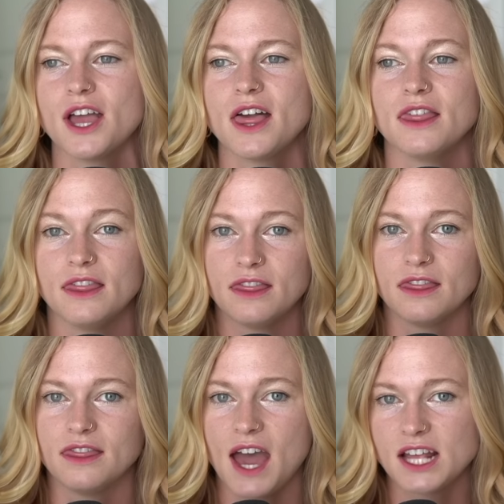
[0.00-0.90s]

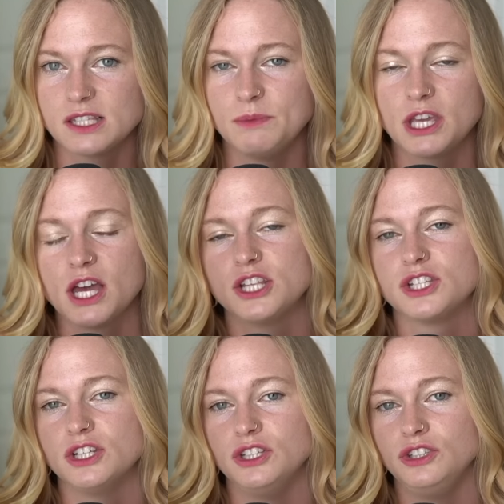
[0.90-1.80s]
that's
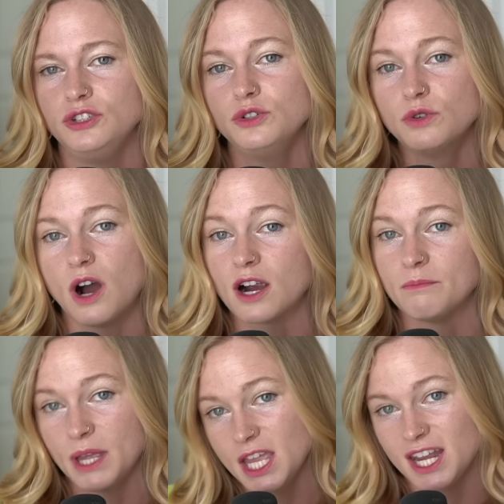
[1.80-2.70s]
because you are
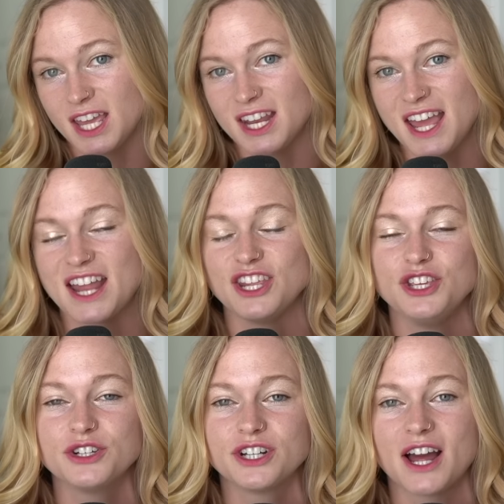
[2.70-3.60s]
bigoted and
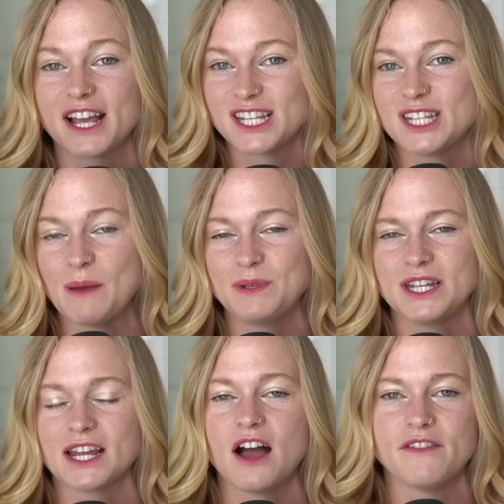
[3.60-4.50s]
you're not
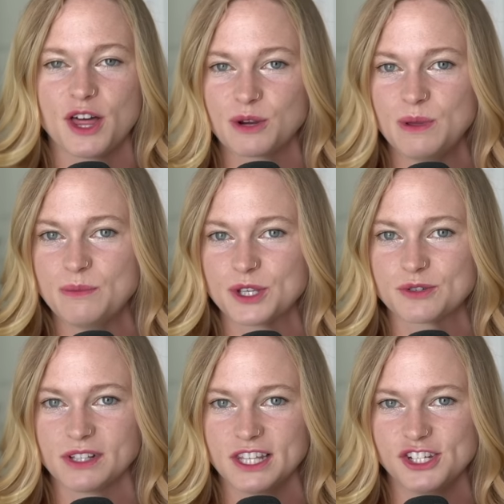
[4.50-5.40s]
accepting of other people's
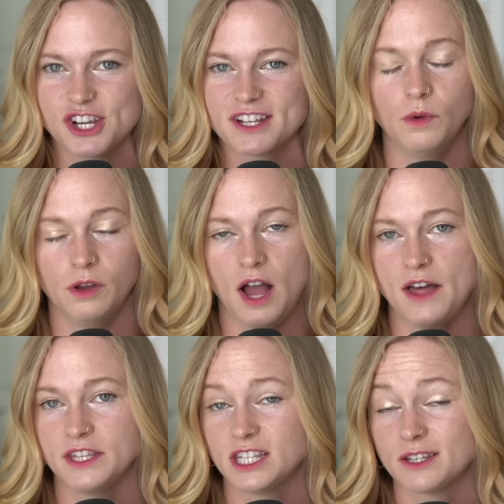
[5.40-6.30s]
religion. Uh,
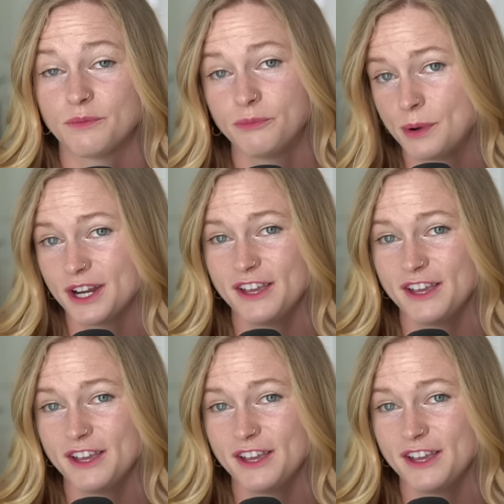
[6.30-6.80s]
this is a pretty